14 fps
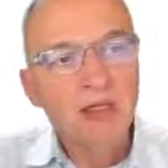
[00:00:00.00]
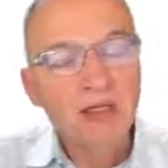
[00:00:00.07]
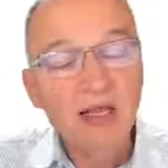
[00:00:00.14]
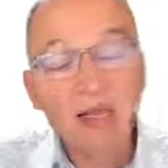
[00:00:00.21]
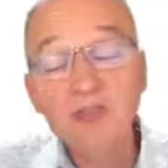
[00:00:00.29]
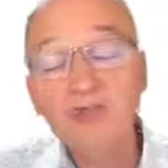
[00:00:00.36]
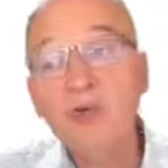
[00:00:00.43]

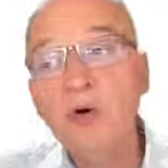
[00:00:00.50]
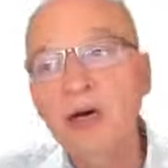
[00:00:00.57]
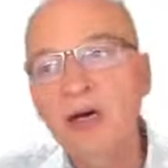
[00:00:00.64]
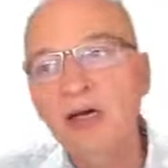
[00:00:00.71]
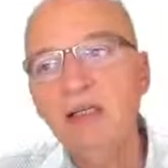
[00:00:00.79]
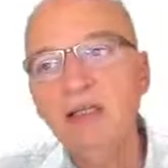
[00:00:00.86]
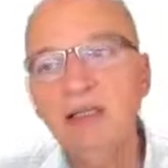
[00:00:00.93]
That's
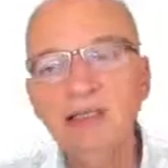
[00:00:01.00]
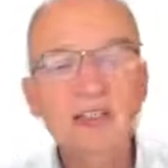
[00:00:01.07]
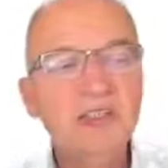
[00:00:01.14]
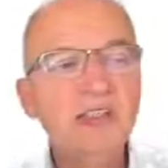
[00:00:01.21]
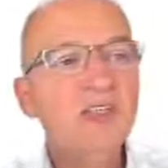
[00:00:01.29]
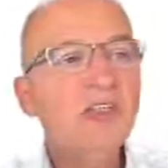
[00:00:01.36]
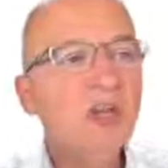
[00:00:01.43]
why this
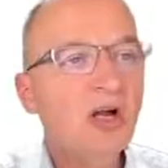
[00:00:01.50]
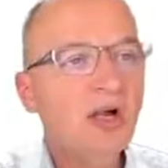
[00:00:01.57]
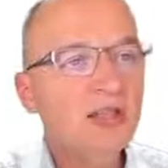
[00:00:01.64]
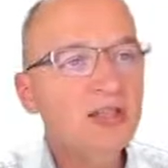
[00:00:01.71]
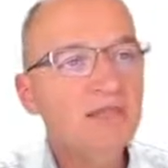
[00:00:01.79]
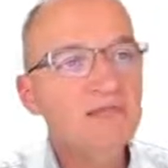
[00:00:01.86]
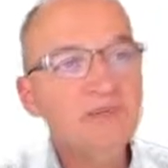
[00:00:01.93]
is
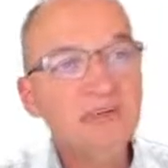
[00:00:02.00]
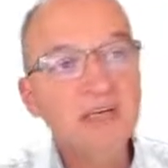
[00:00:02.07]
not a